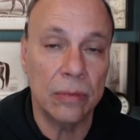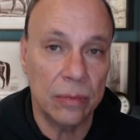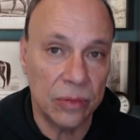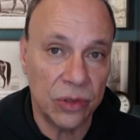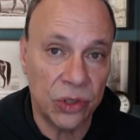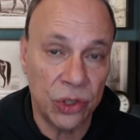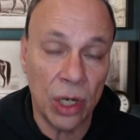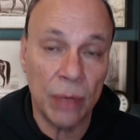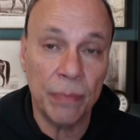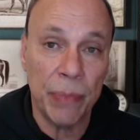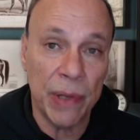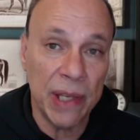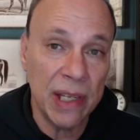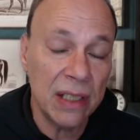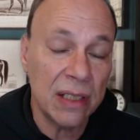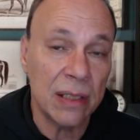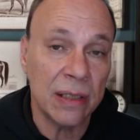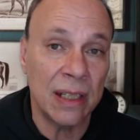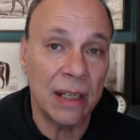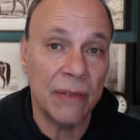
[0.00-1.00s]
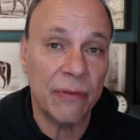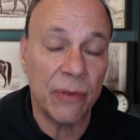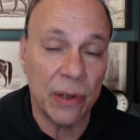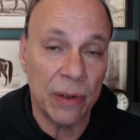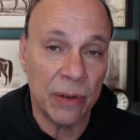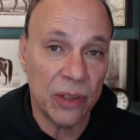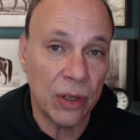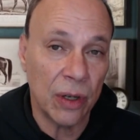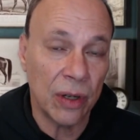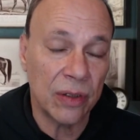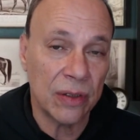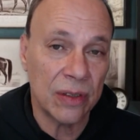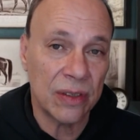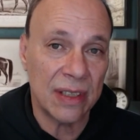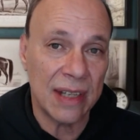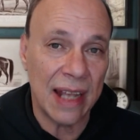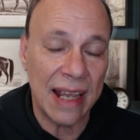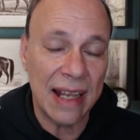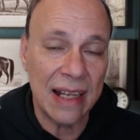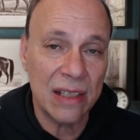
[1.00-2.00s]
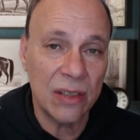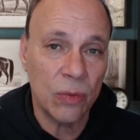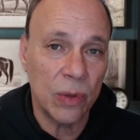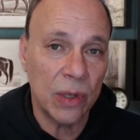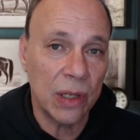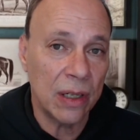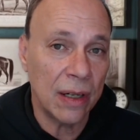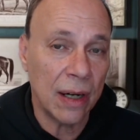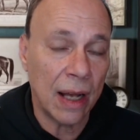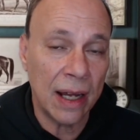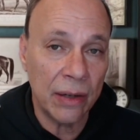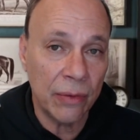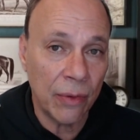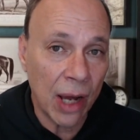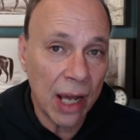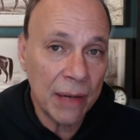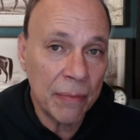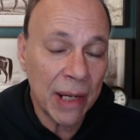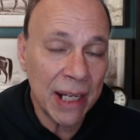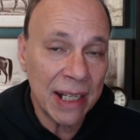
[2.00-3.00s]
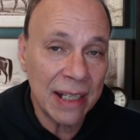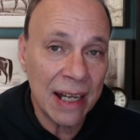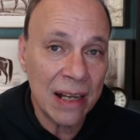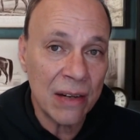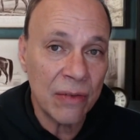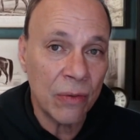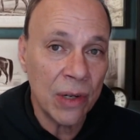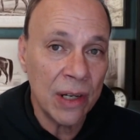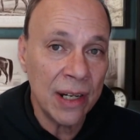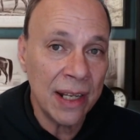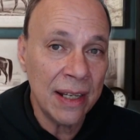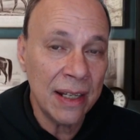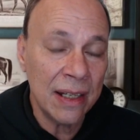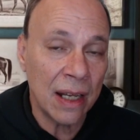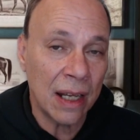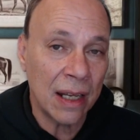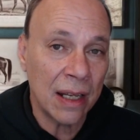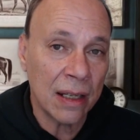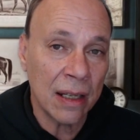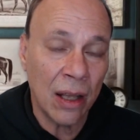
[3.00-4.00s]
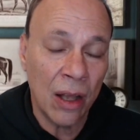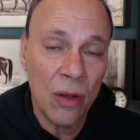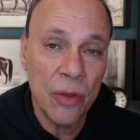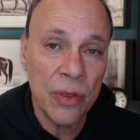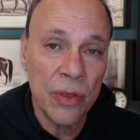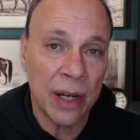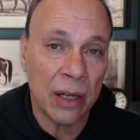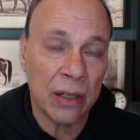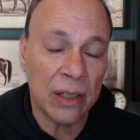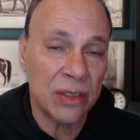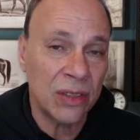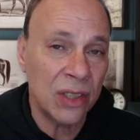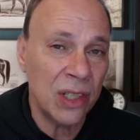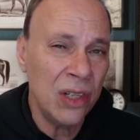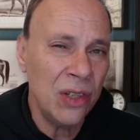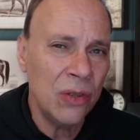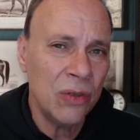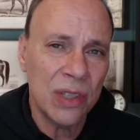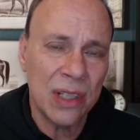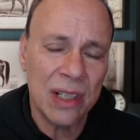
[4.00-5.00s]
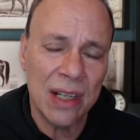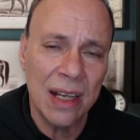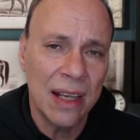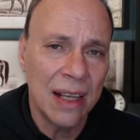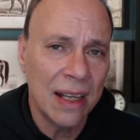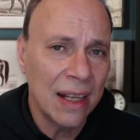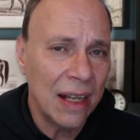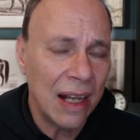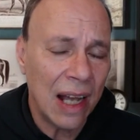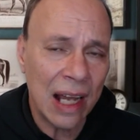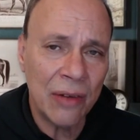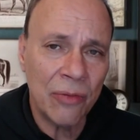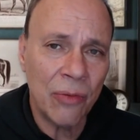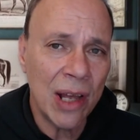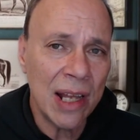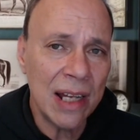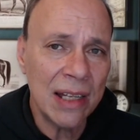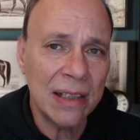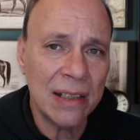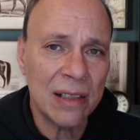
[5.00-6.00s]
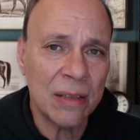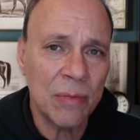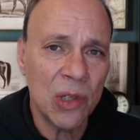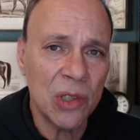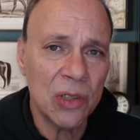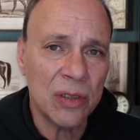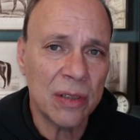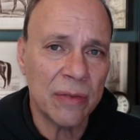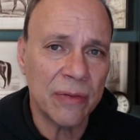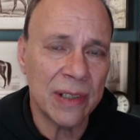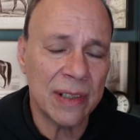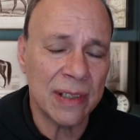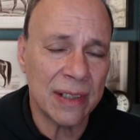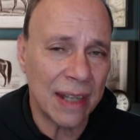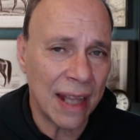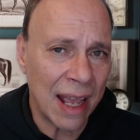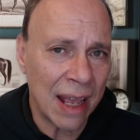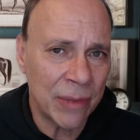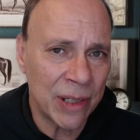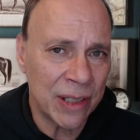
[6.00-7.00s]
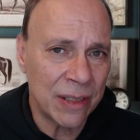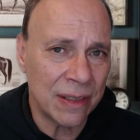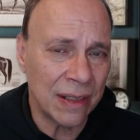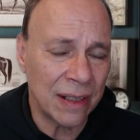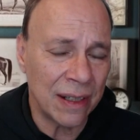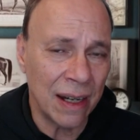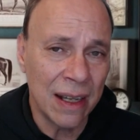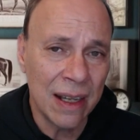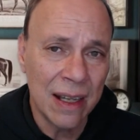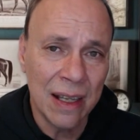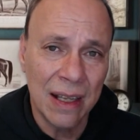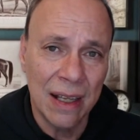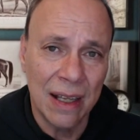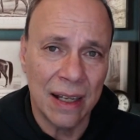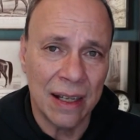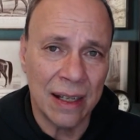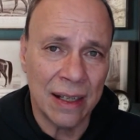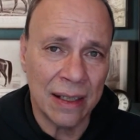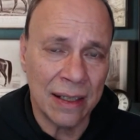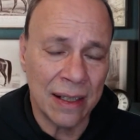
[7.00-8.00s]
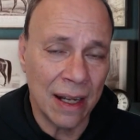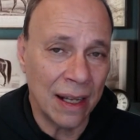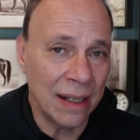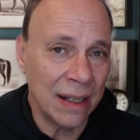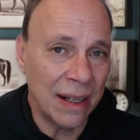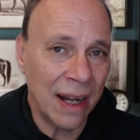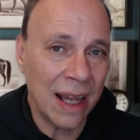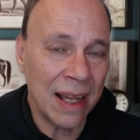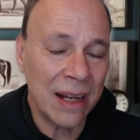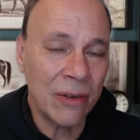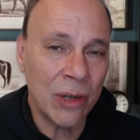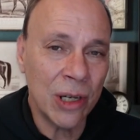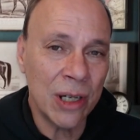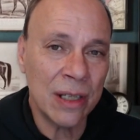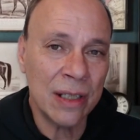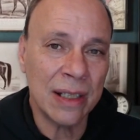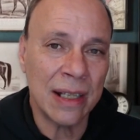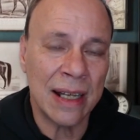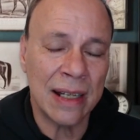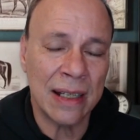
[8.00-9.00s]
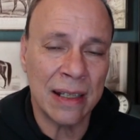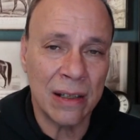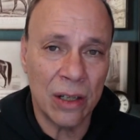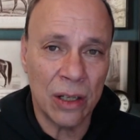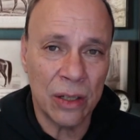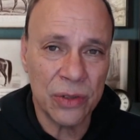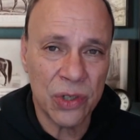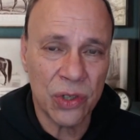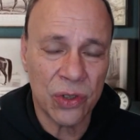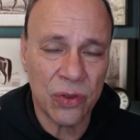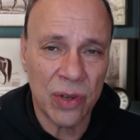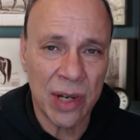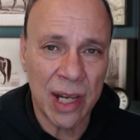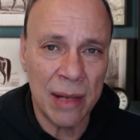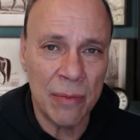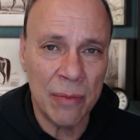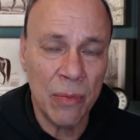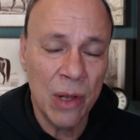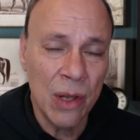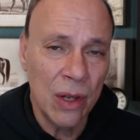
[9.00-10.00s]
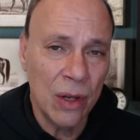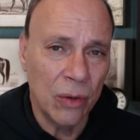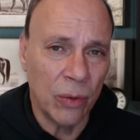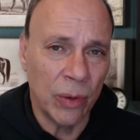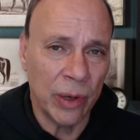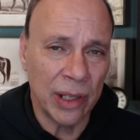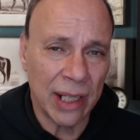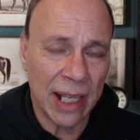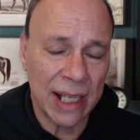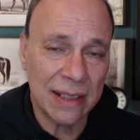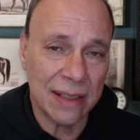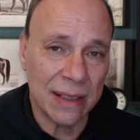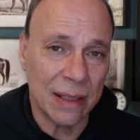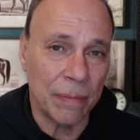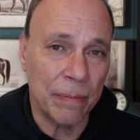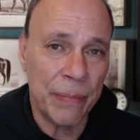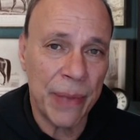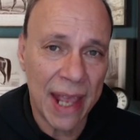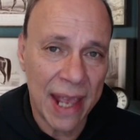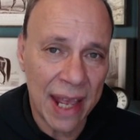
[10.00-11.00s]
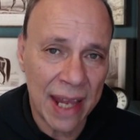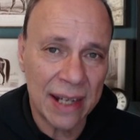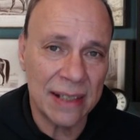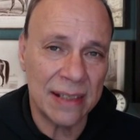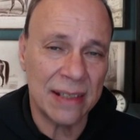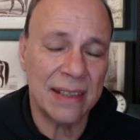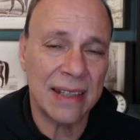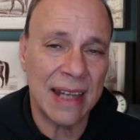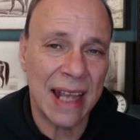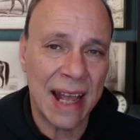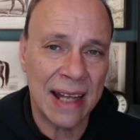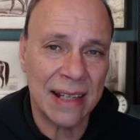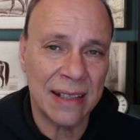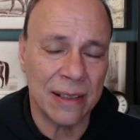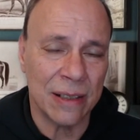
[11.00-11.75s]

jump into different stakes where Irod might not run it and go there, because Irod does most of his damage in Naira and Gulfstream, where he likes to pad his stats,